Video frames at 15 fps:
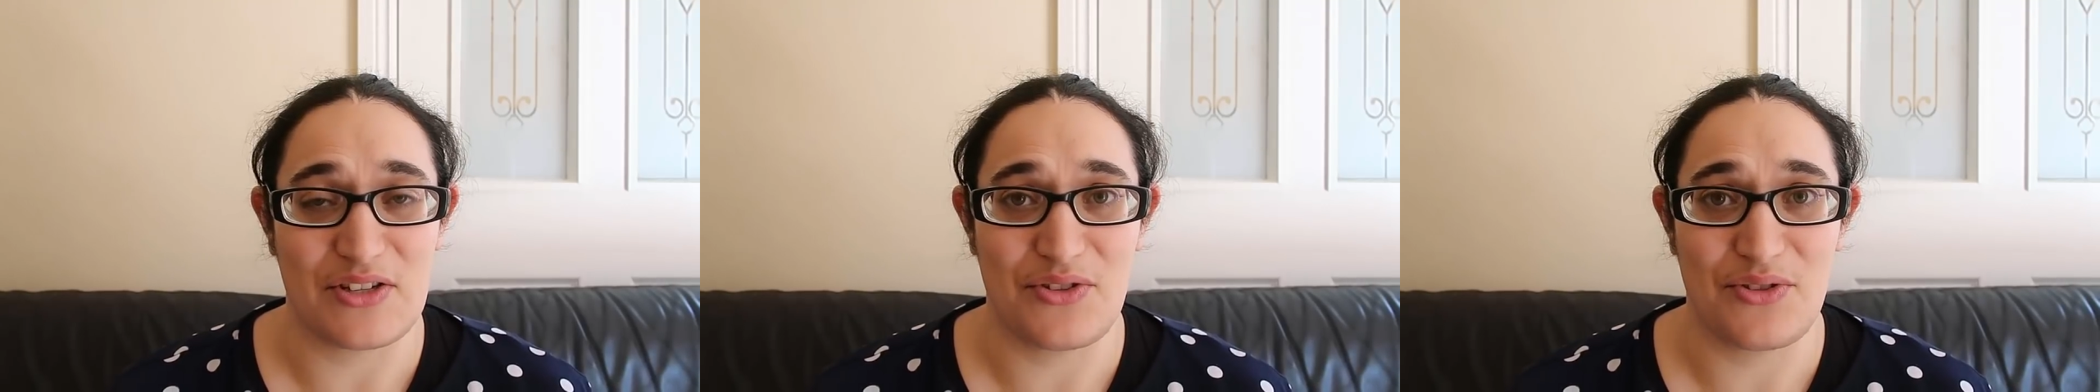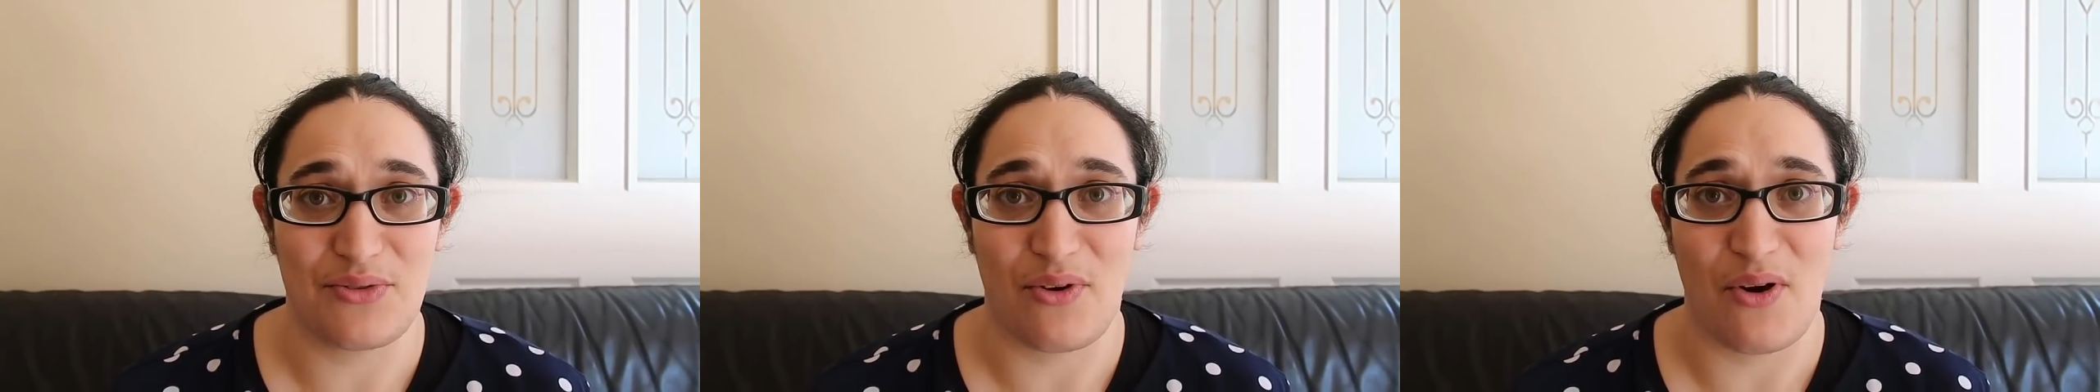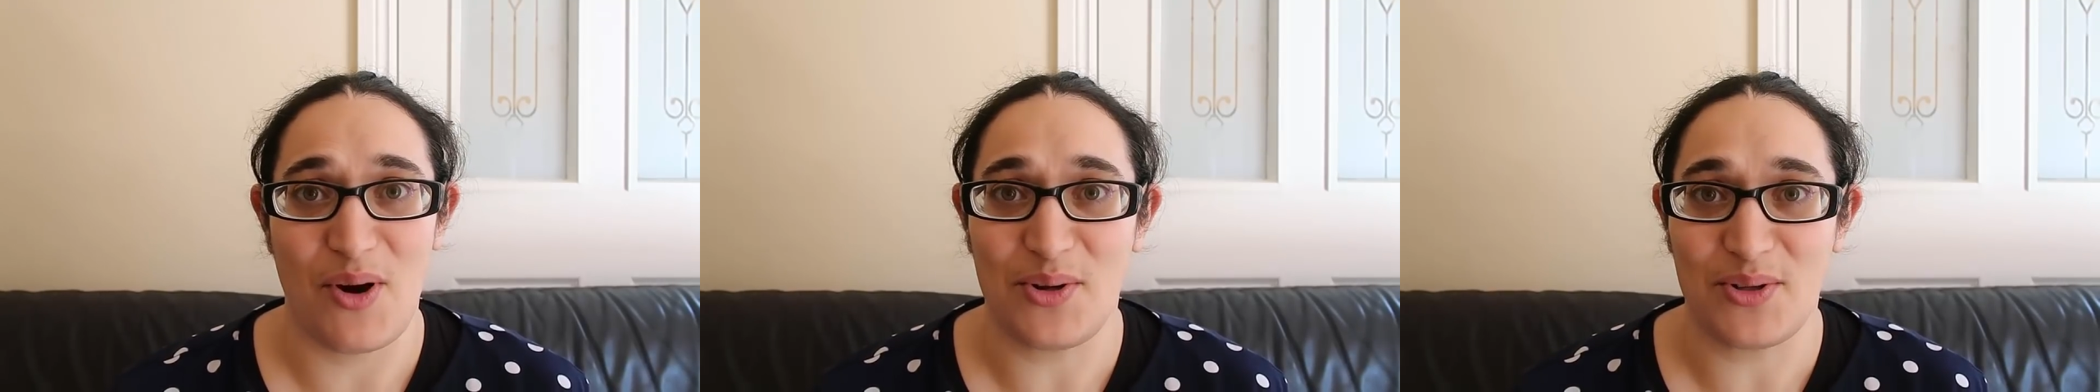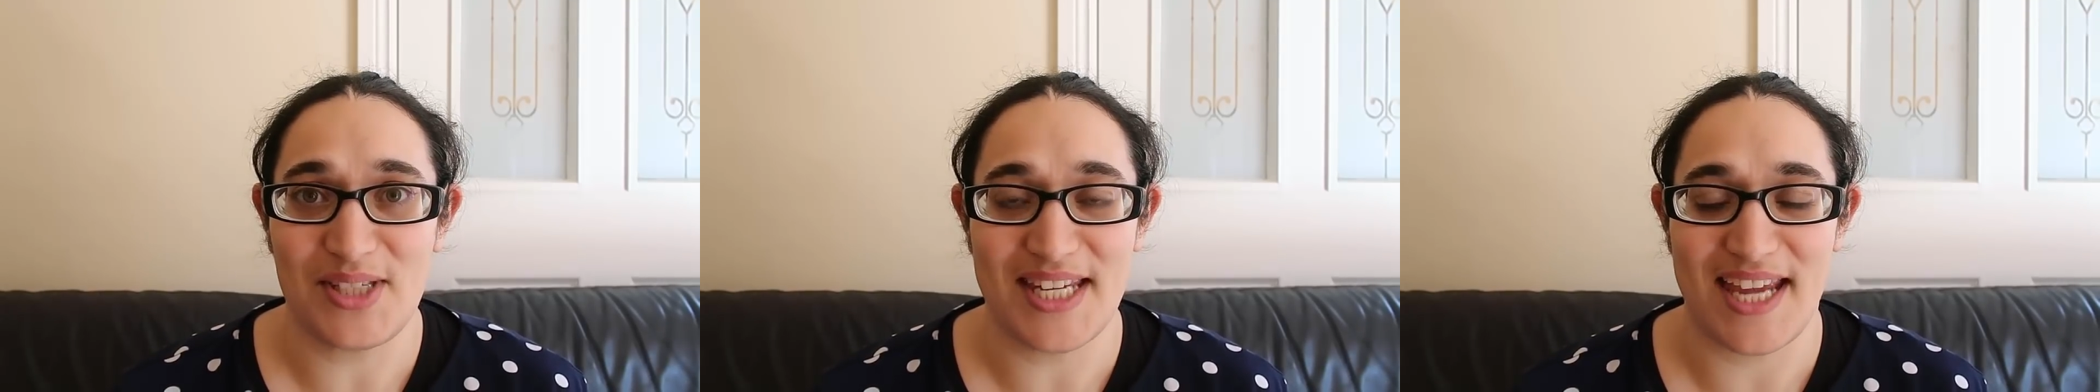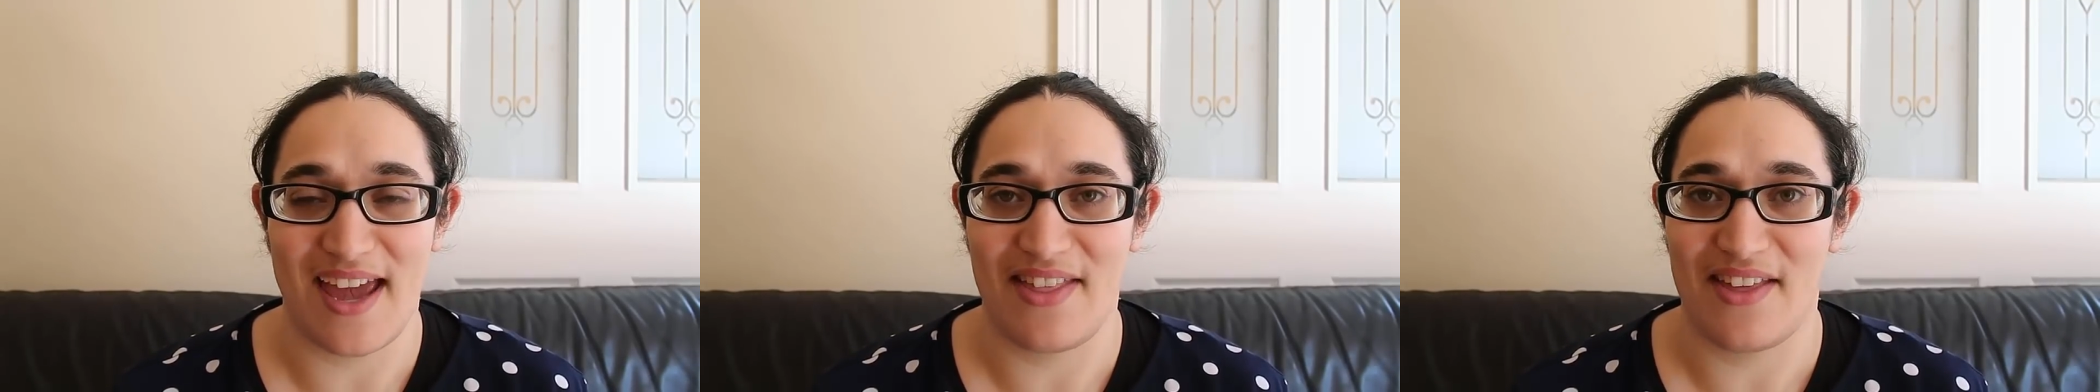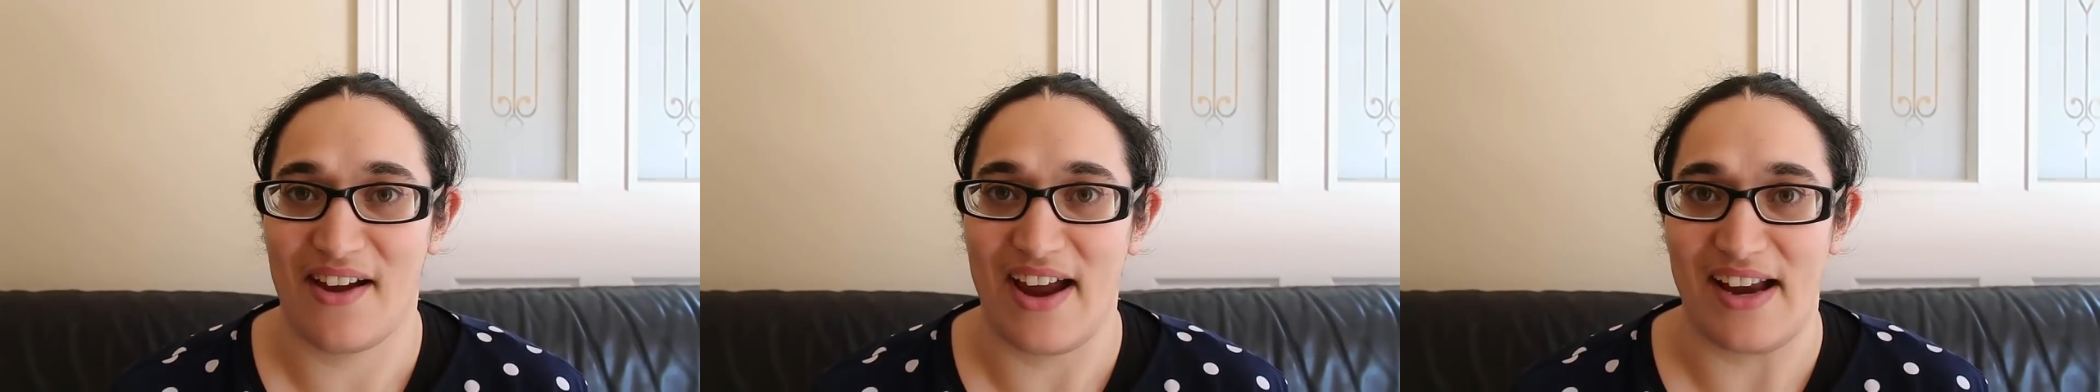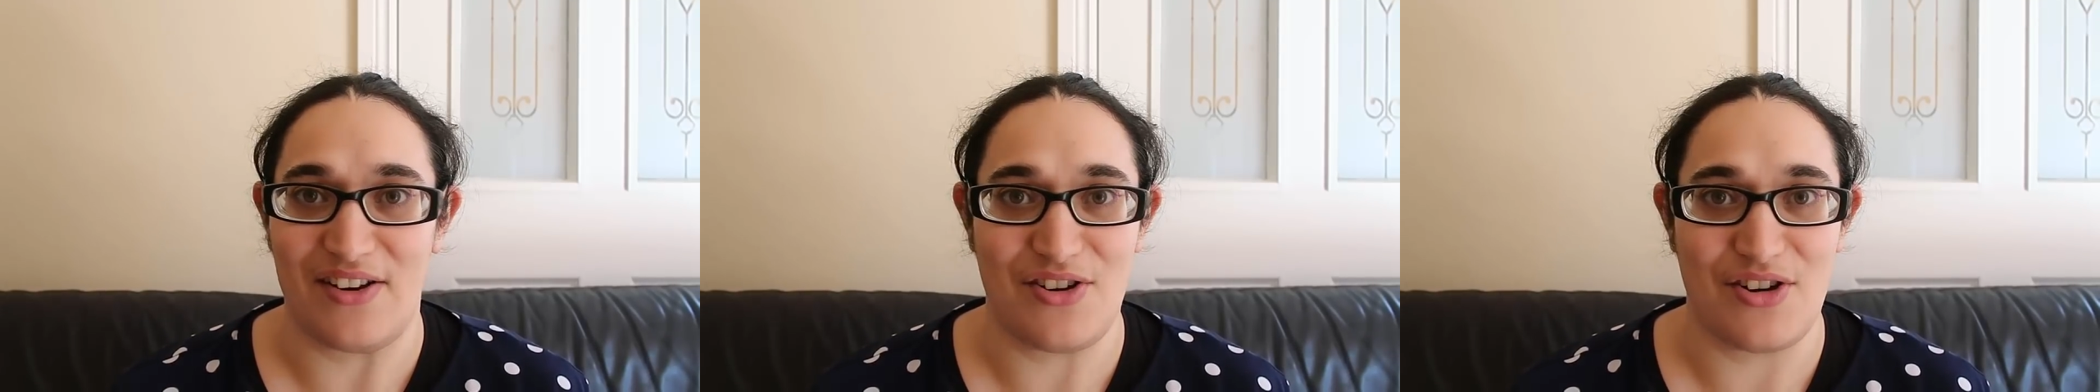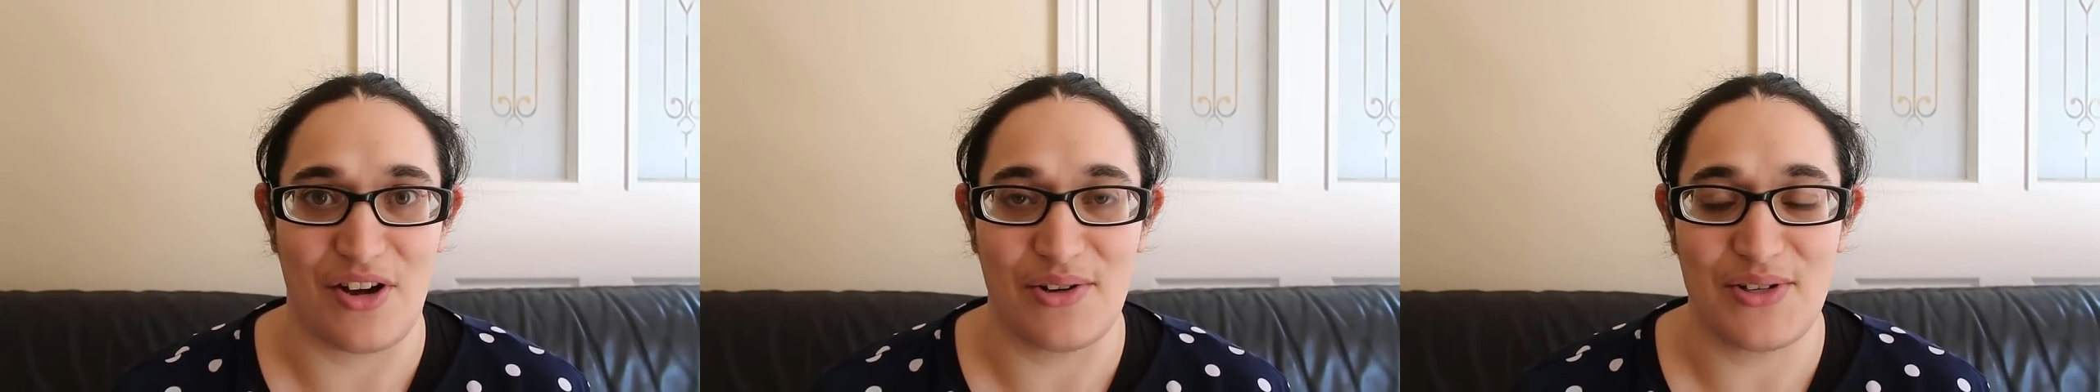You throw it all together
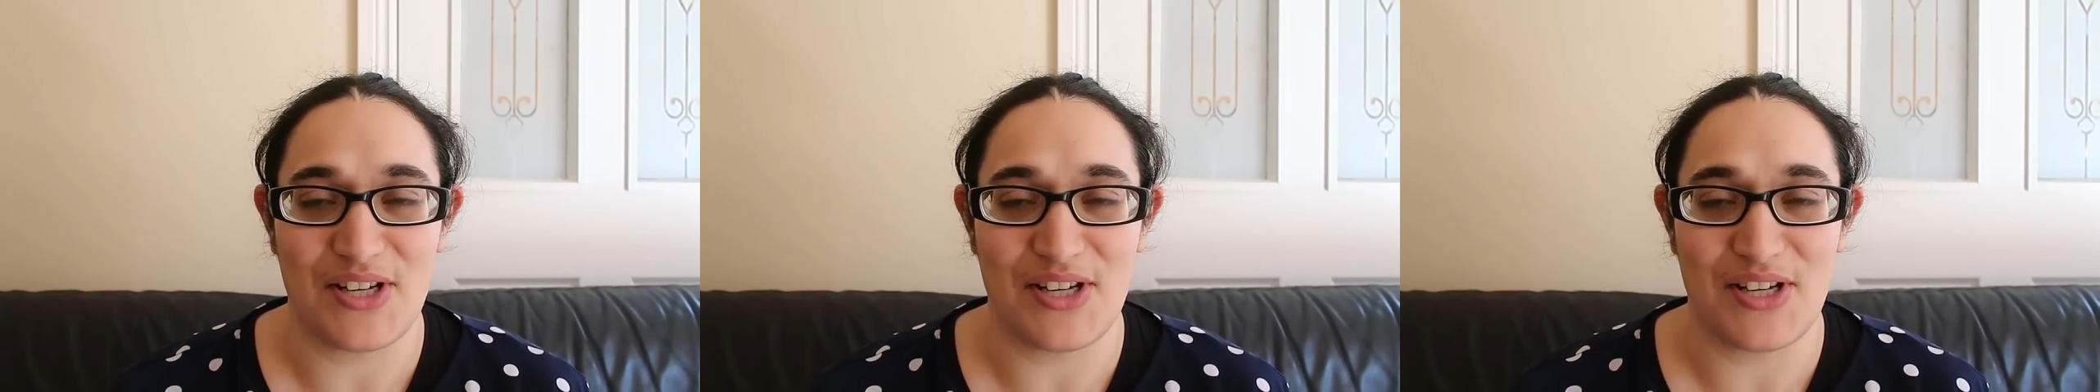in no